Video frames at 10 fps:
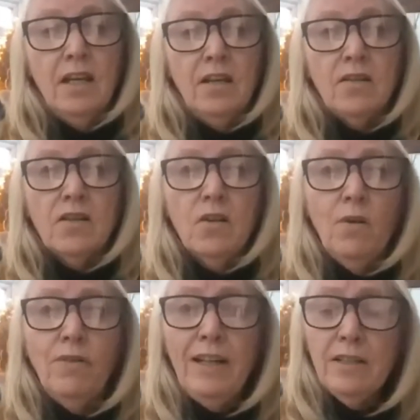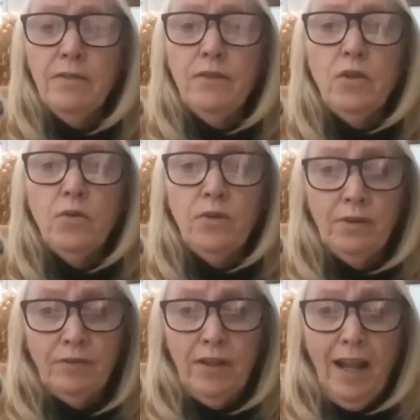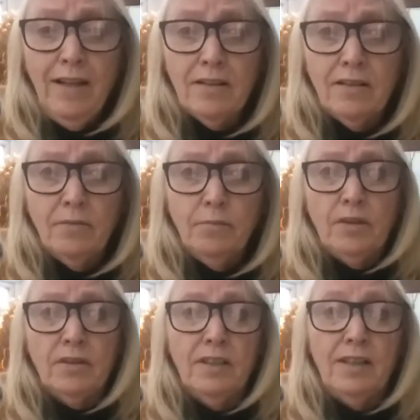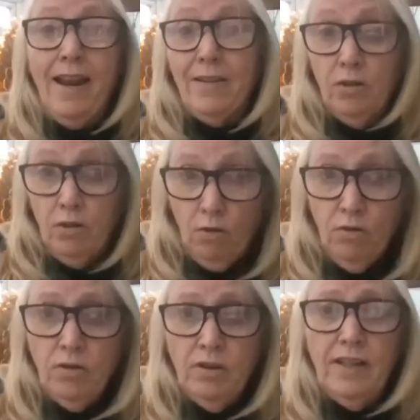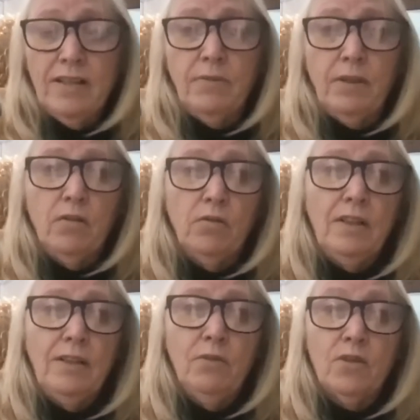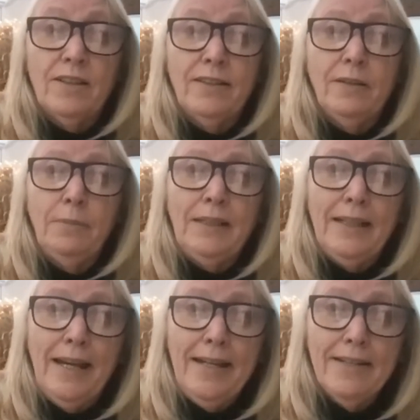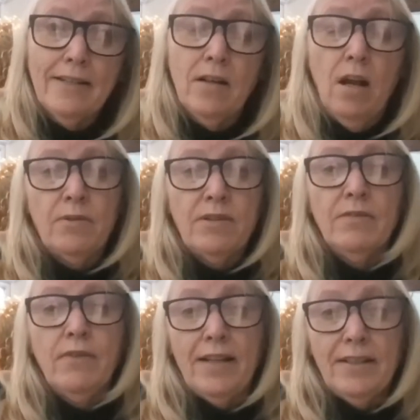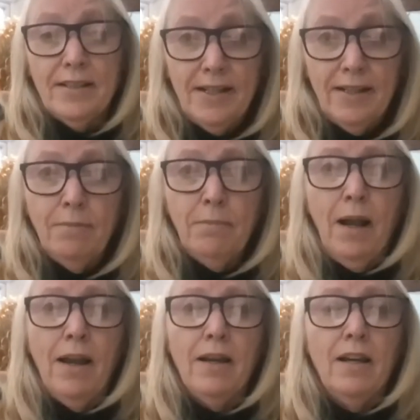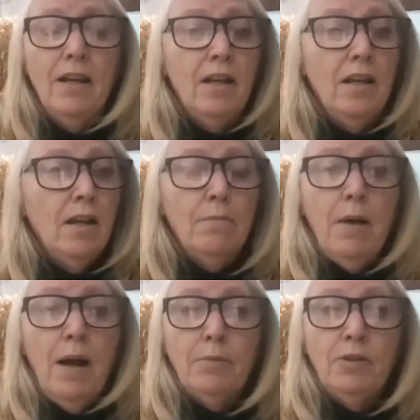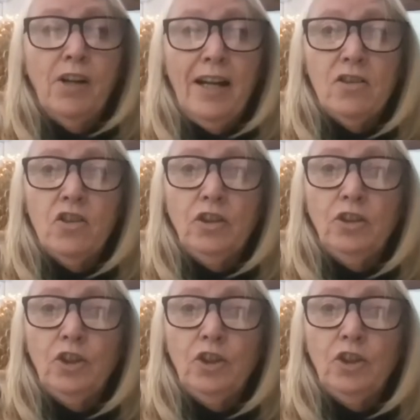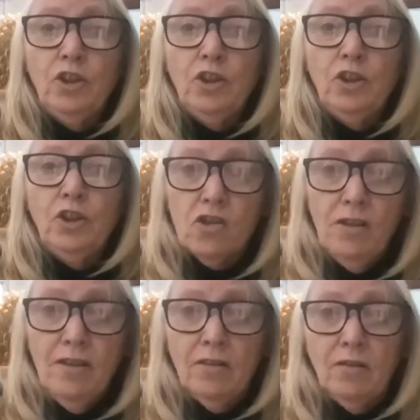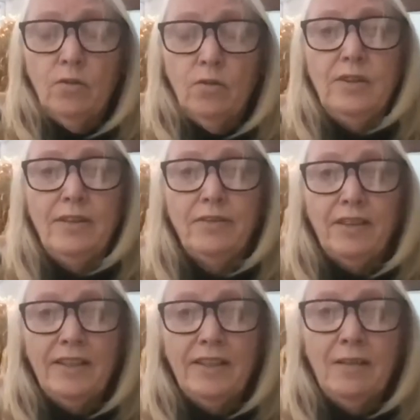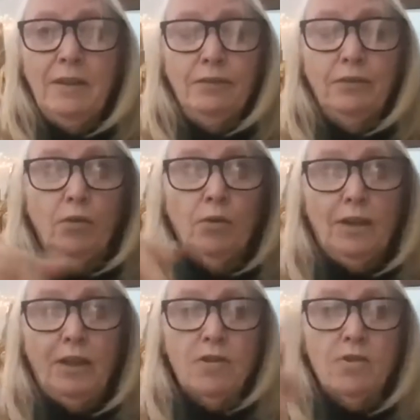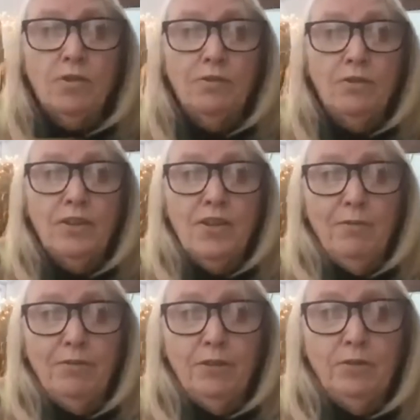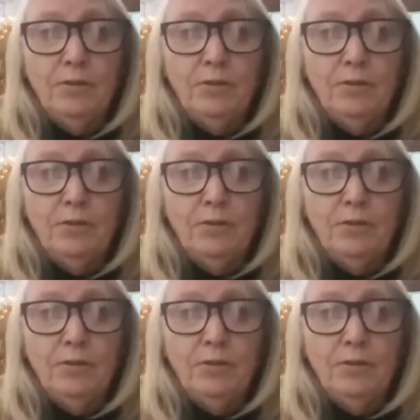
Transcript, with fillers: So I went to view the flat, but the landlord, as we call him, was a little bit late. So I was invited in by Barbara and Jill Jackson, who lived in the middle floor, and I was looking for the top floor.